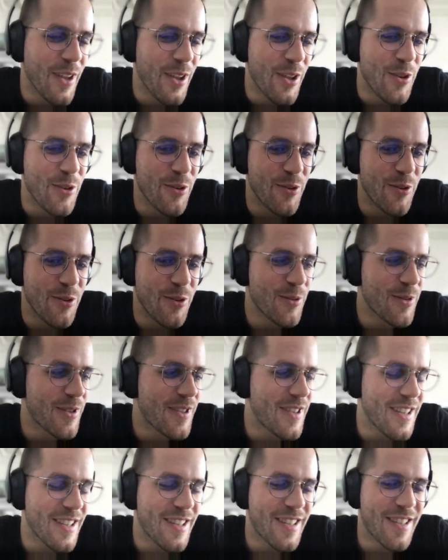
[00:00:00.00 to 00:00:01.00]
you
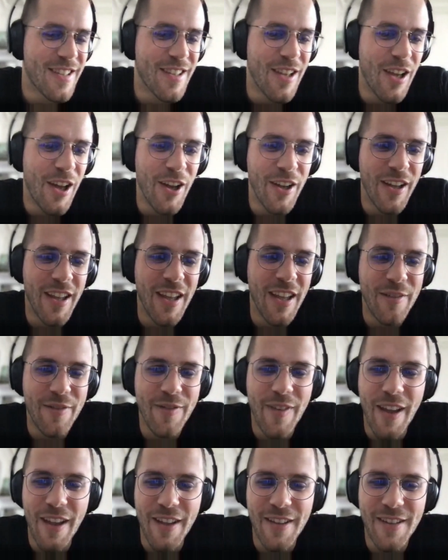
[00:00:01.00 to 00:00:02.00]
use this Hugging
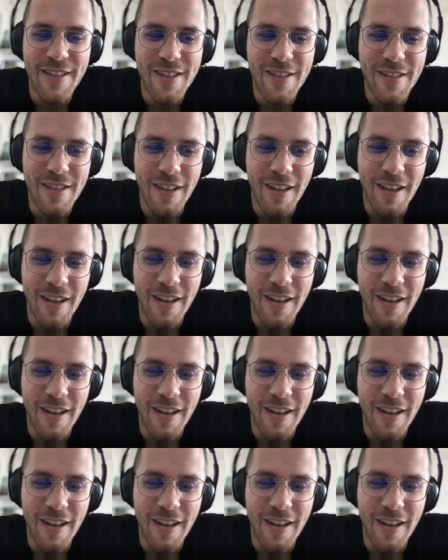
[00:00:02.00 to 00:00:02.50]
Face